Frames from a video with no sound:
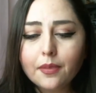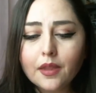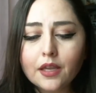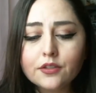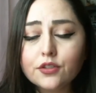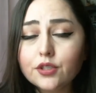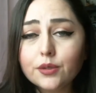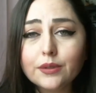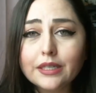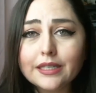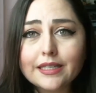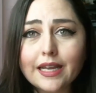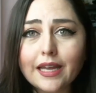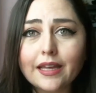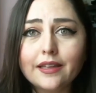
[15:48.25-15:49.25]

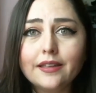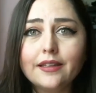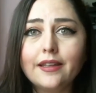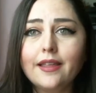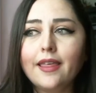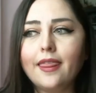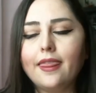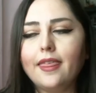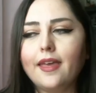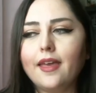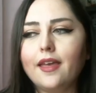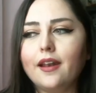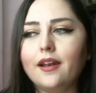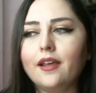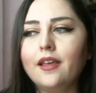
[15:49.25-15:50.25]
student debt,
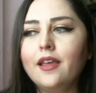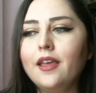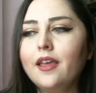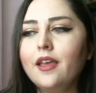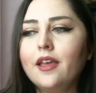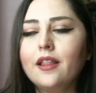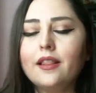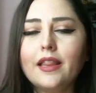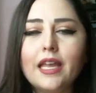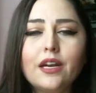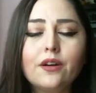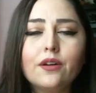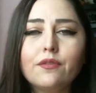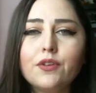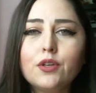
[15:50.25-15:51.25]
then
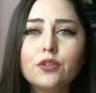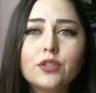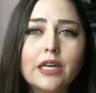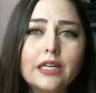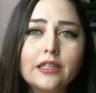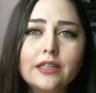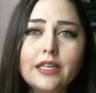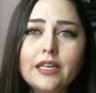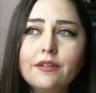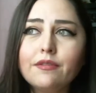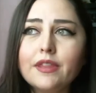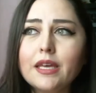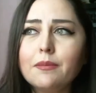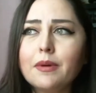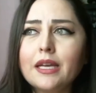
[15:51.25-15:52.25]
later, if you try to
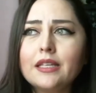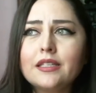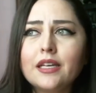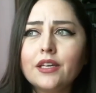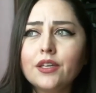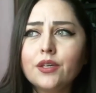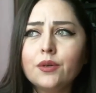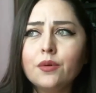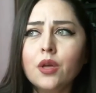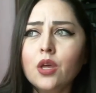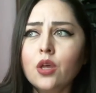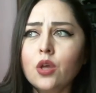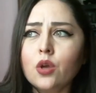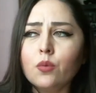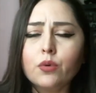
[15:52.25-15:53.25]
leave, they might tell you,
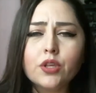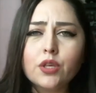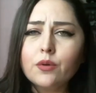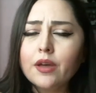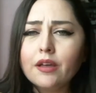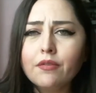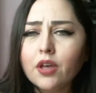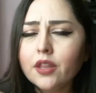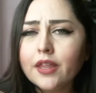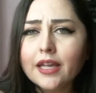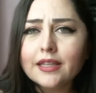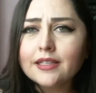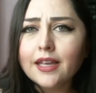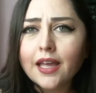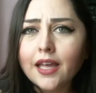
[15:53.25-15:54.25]
well, you have all
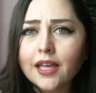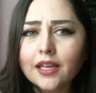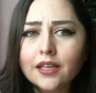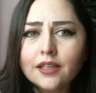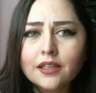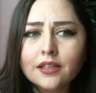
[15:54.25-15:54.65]
that debt.